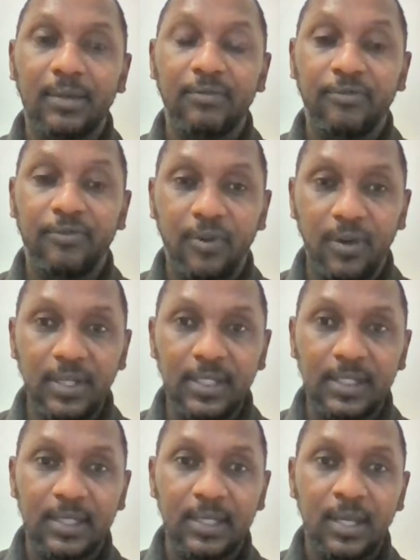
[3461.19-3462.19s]

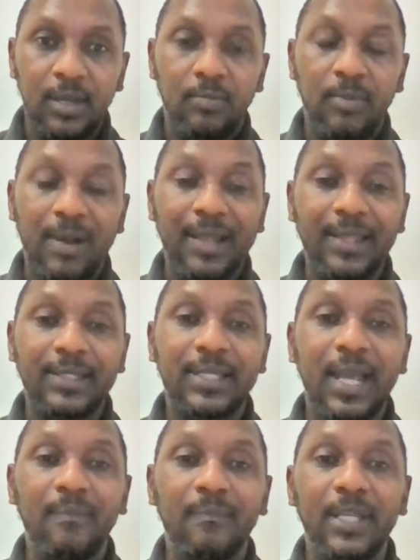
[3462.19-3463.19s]
voice, but they
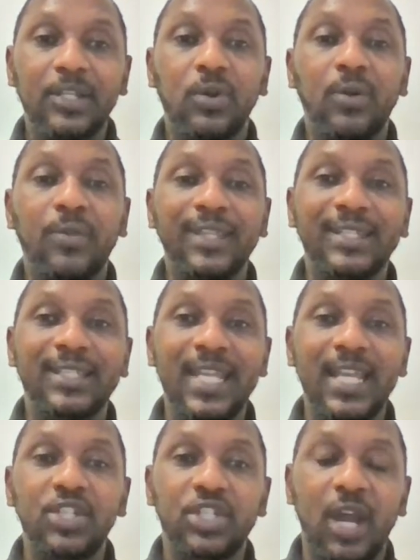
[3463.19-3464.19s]
say I'm based on the
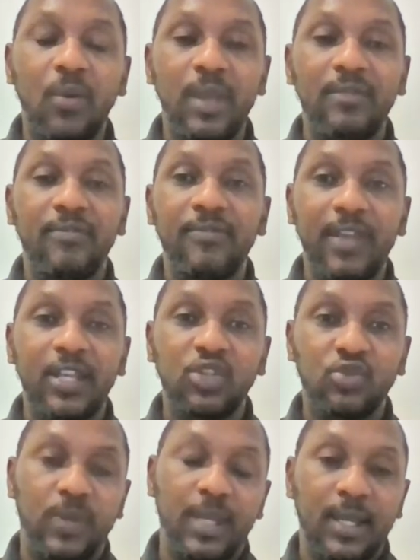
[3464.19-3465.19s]
danger we face.